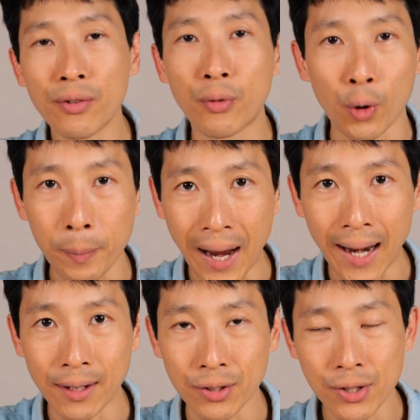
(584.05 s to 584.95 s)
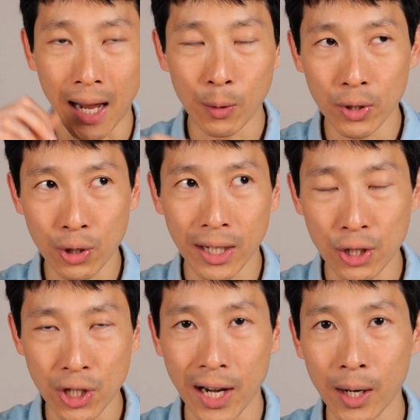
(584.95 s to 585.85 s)
Four panels. I would try
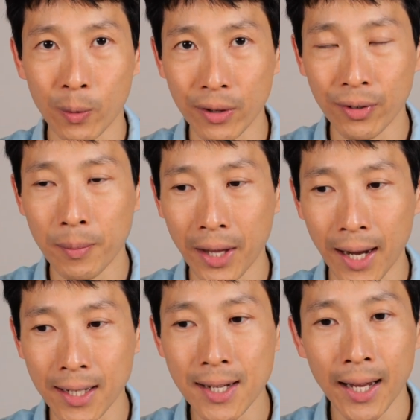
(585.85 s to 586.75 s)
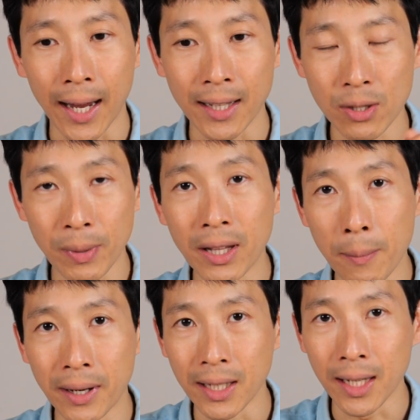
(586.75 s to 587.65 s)
to shy away from that and spend the
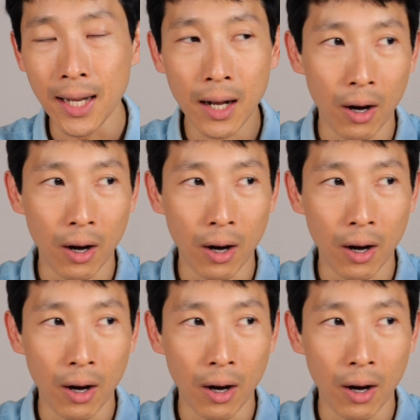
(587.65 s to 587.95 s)
money